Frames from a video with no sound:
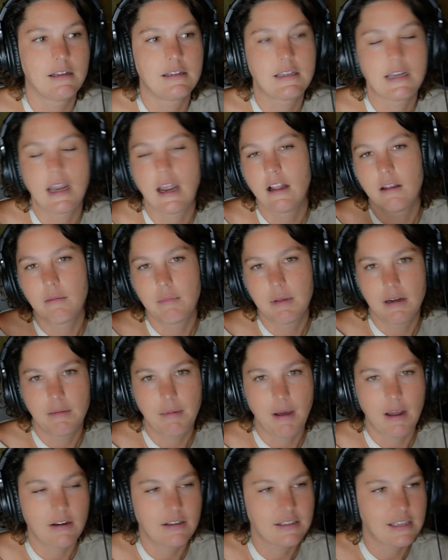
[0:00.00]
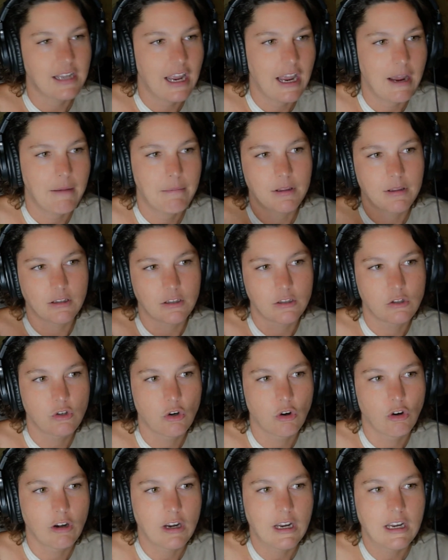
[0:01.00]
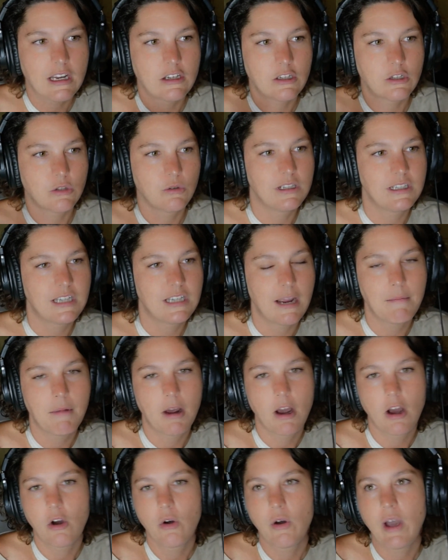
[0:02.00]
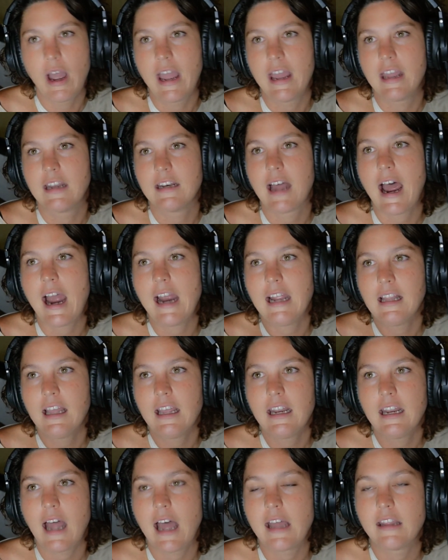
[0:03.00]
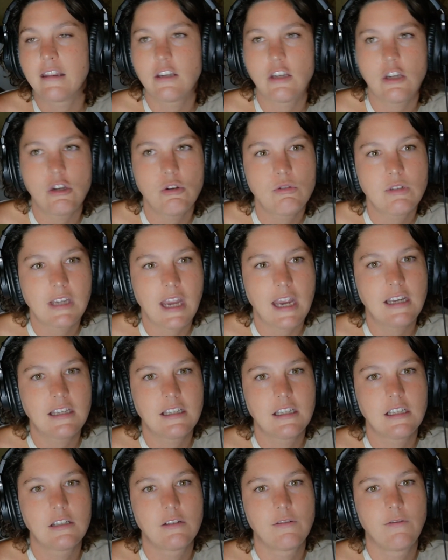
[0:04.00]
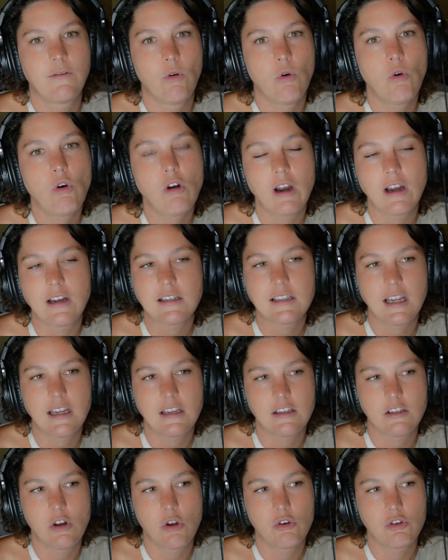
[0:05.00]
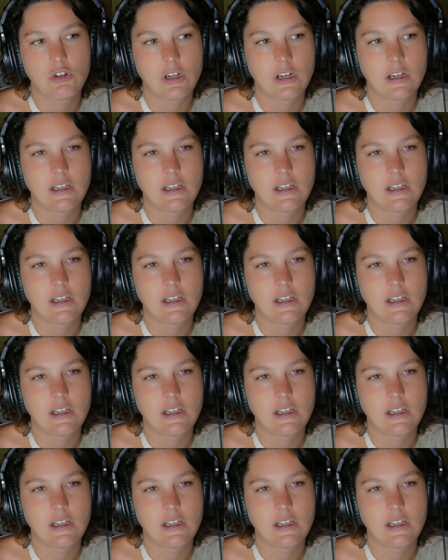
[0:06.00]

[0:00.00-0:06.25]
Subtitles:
tell a bit about his app, the story, do a demo, and highlight the use cases for us as motion